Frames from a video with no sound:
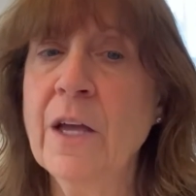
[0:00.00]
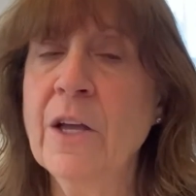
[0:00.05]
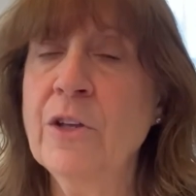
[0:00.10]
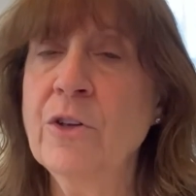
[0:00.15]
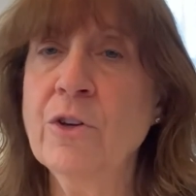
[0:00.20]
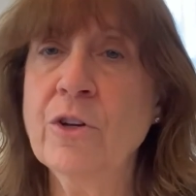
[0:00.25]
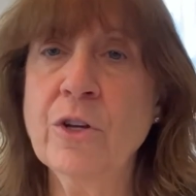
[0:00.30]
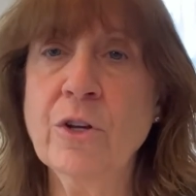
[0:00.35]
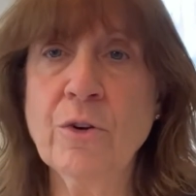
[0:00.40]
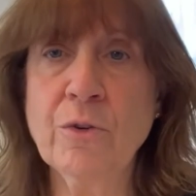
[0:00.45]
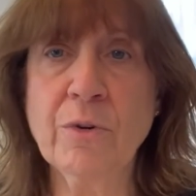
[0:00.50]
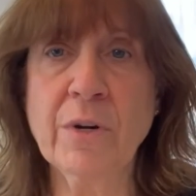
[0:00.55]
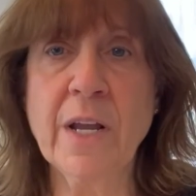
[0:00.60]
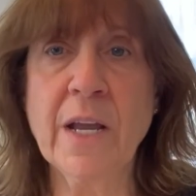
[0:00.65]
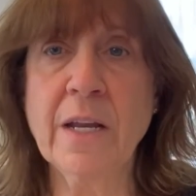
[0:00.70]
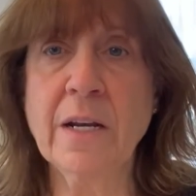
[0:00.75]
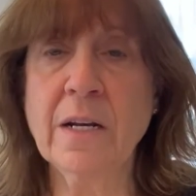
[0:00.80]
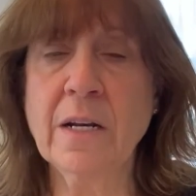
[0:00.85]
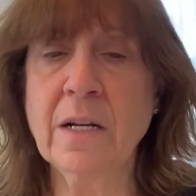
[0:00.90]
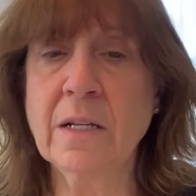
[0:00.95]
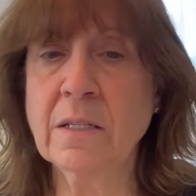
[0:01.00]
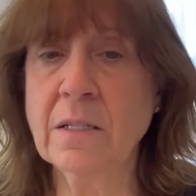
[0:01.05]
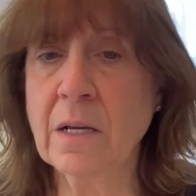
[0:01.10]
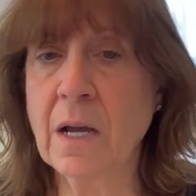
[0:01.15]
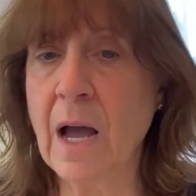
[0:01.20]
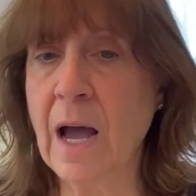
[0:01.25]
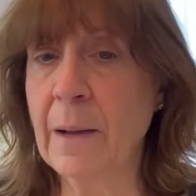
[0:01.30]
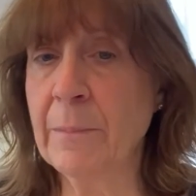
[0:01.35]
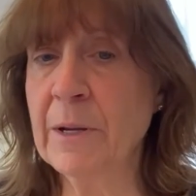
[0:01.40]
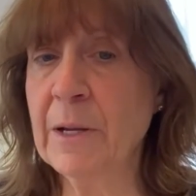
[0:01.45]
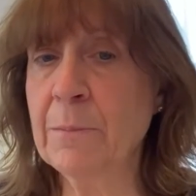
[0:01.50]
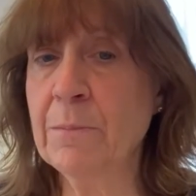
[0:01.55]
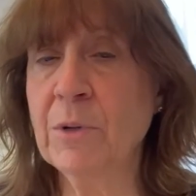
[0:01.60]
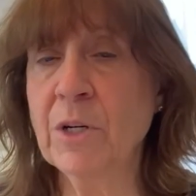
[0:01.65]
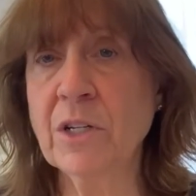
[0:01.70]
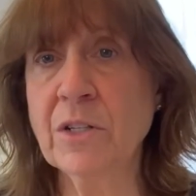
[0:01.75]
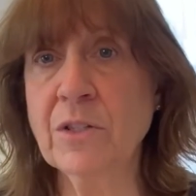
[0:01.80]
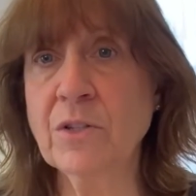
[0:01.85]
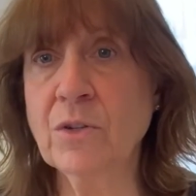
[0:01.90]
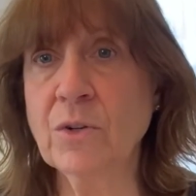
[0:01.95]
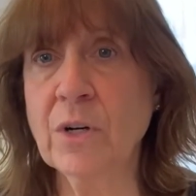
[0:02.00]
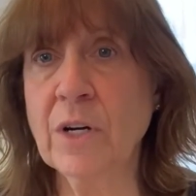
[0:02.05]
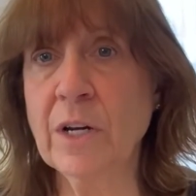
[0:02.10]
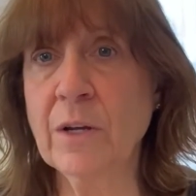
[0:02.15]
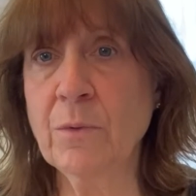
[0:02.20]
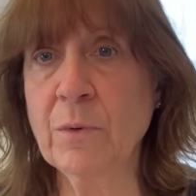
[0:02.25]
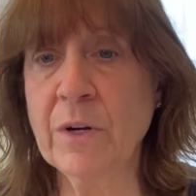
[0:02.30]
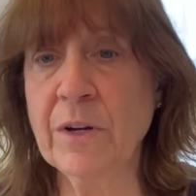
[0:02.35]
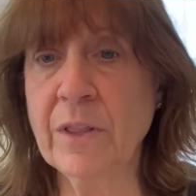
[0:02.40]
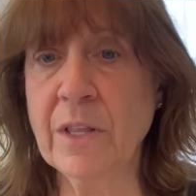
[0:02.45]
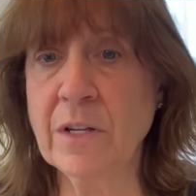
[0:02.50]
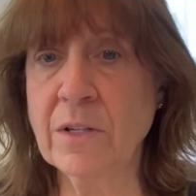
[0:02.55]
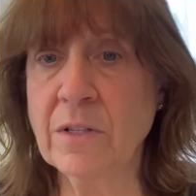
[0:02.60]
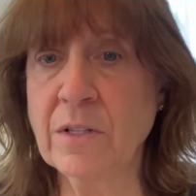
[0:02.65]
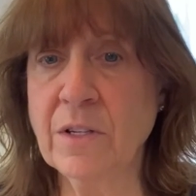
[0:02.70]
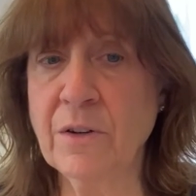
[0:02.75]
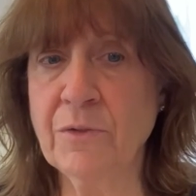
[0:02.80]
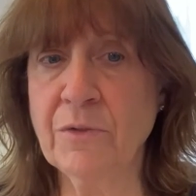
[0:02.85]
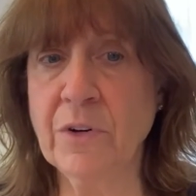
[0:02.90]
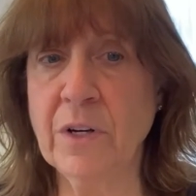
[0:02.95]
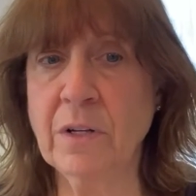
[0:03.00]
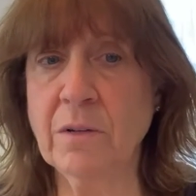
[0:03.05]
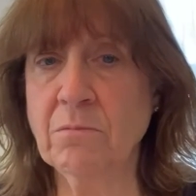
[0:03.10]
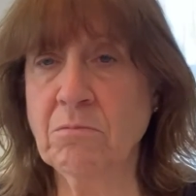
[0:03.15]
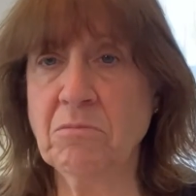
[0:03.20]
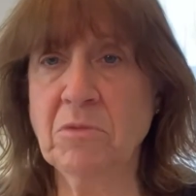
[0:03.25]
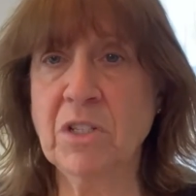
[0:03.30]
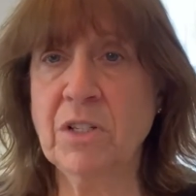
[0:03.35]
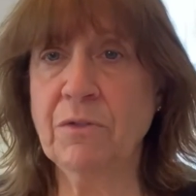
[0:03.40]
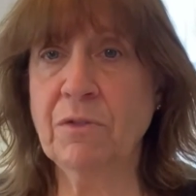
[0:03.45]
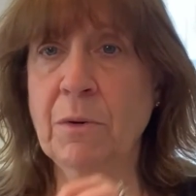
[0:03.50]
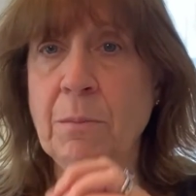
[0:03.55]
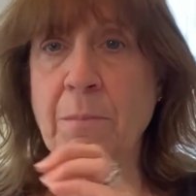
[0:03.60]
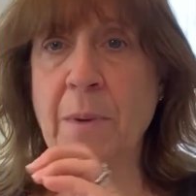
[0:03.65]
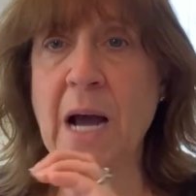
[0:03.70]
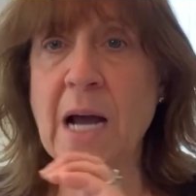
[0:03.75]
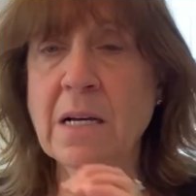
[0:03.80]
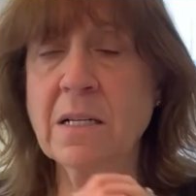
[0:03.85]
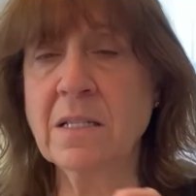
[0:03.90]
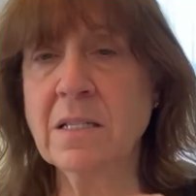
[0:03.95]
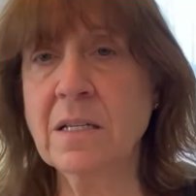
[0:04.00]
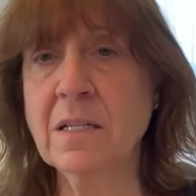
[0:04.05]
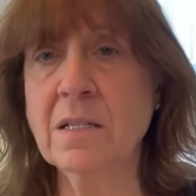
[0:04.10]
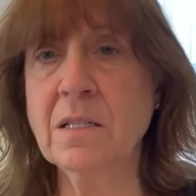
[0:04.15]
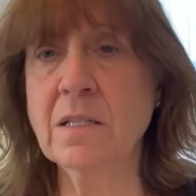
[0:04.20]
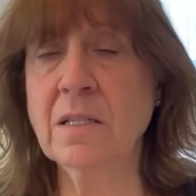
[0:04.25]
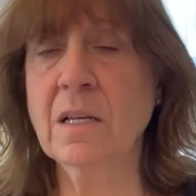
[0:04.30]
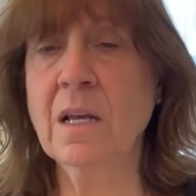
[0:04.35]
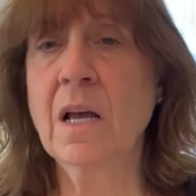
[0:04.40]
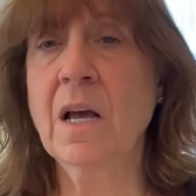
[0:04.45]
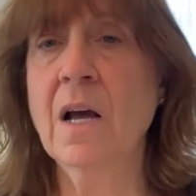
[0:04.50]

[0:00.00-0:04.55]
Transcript: You can create it as a comic book story where there's different boxes